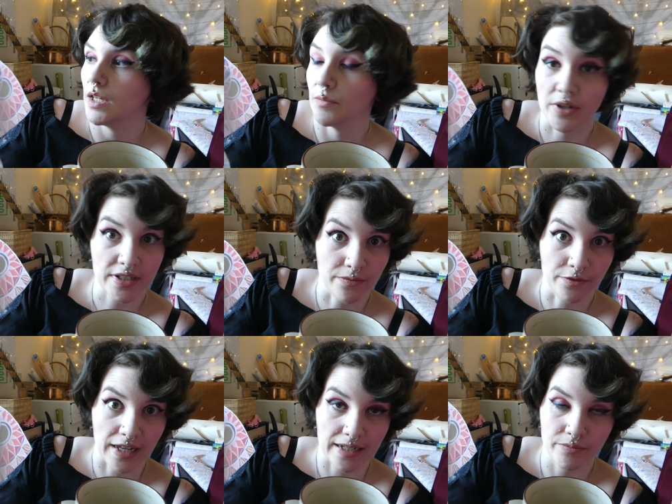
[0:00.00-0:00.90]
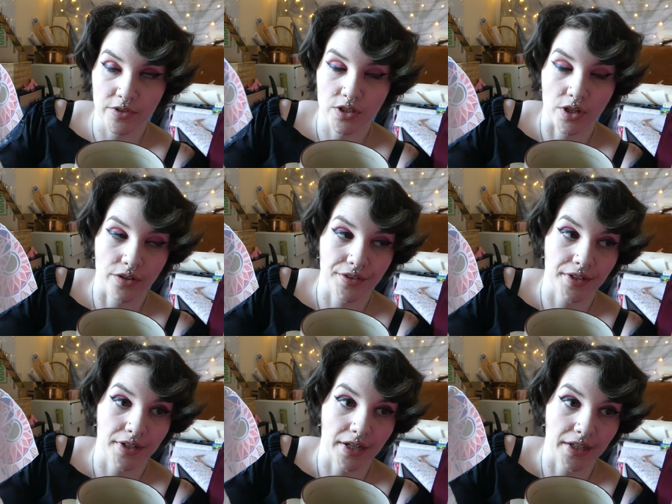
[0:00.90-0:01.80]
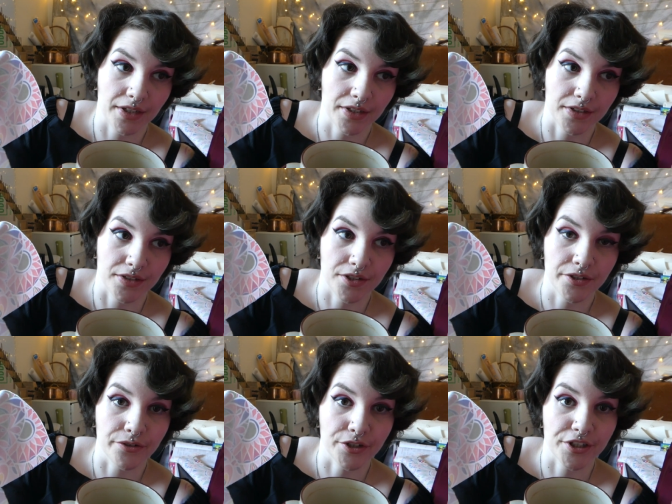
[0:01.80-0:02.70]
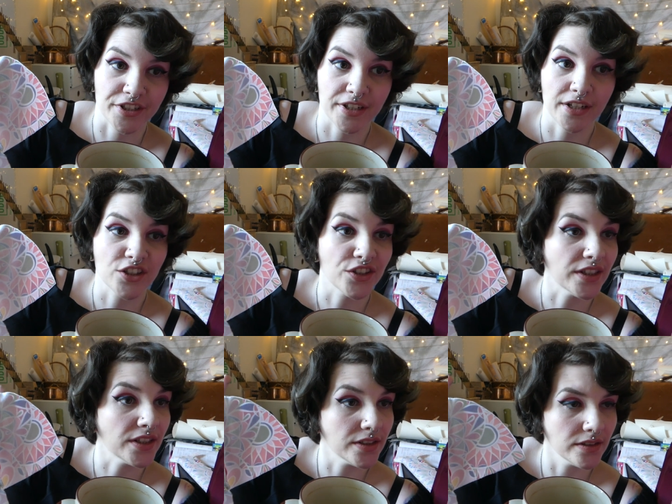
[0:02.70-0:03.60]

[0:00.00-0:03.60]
and press them flat so that I can do concentric